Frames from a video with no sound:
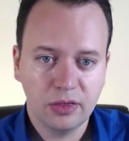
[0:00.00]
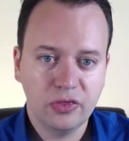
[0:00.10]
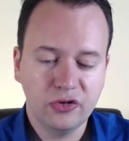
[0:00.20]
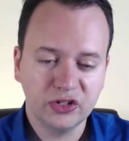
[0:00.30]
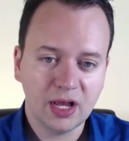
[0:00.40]

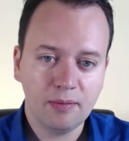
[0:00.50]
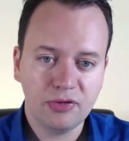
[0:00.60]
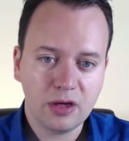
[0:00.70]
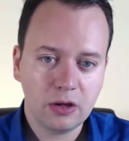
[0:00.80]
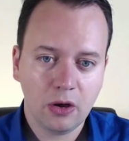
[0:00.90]

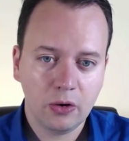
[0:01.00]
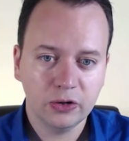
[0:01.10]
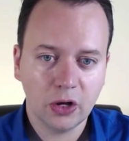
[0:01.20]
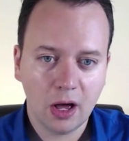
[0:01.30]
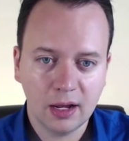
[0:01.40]
Something goes
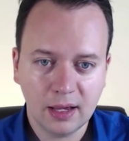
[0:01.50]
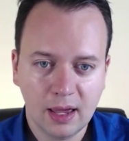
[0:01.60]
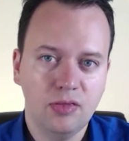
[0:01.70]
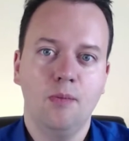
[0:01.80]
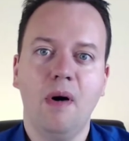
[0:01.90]
on
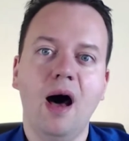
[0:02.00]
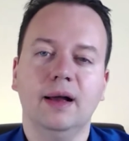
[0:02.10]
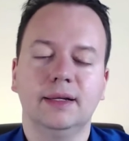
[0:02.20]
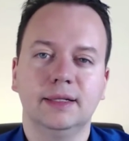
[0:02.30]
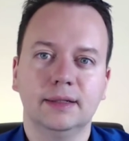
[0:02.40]
in the
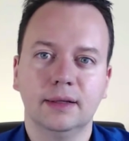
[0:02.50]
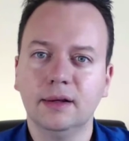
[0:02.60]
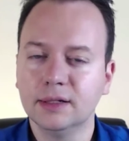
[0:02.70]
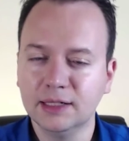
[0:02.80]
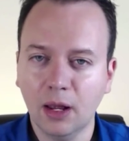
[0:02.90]
box.
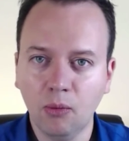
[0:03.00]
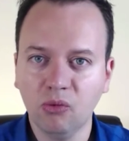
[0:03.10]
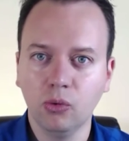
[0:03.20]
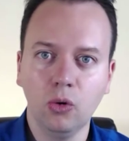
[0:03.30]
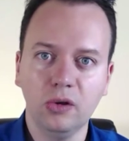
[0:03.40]
Some
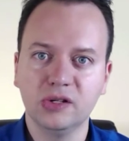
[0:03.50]
rule is